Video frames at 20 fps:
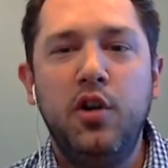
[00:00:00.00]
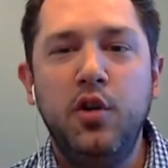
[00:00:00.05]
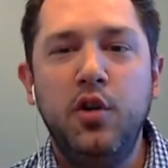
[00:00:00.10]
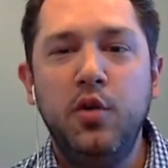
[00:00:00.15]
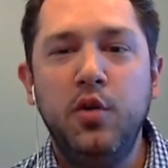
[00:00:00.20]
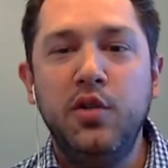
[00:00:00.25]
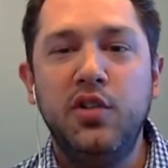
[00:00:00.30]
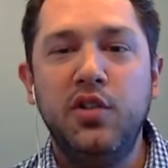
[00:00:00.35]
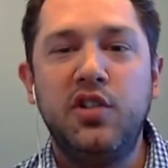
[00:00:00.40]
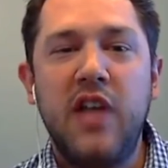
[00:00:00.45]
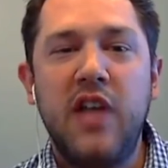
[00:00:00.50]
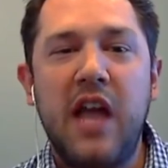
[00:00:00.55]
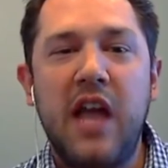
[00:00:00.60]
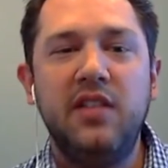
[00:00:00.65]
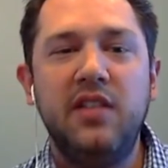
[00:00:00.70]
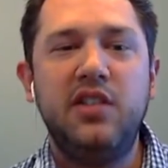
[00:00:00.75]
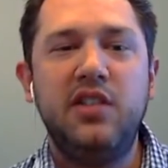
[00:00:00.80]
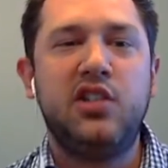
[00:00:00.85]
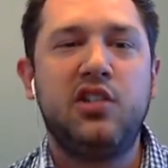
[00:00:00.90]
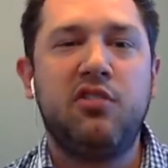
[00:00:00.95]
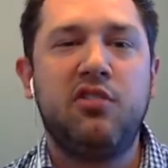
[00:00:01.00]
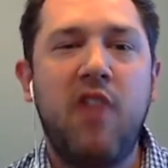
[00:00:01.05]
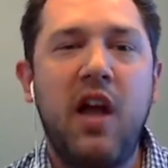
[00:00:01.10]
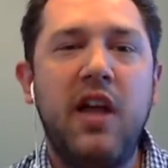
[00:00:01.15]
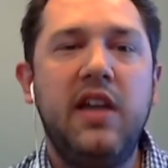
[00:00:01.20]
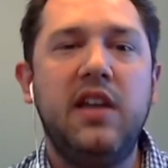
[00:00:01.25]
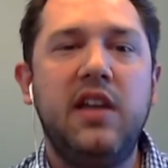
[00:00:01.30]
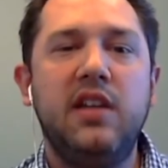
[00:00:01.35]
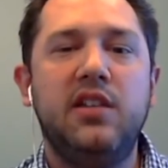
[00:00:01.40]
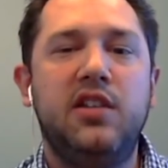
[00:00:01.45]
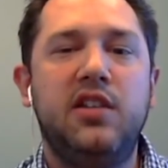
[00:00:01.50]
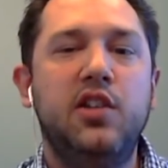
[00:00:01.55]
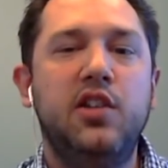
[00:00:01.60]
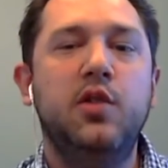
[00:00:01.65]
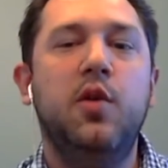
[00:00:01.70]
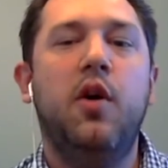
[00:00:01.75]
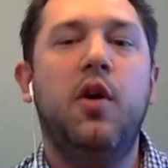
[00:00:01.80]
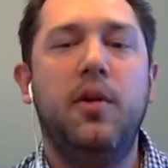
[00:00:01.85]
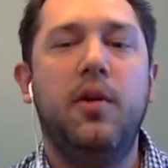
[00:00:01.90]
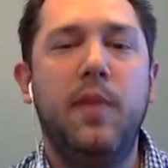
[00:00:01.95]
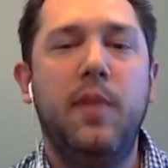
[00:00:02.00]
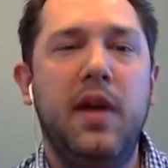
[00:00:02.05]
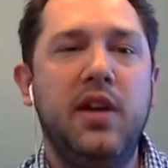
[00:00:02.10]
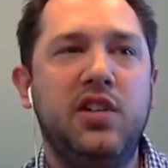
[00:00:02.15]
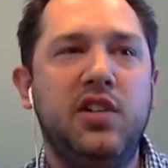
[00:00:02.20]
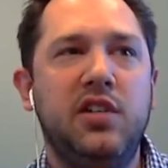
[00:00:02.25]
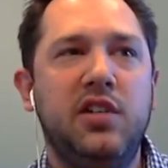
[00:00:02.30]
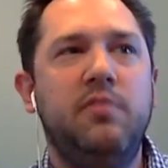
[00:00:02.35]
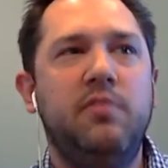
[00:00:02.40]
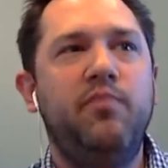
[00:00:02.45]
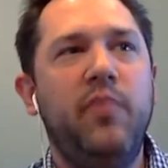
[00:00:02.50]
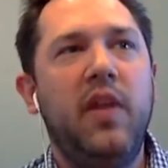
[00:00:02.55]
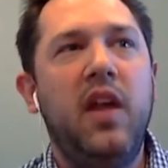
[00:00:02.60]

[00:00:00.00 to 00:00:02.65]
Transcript: who's at least trying to do automation.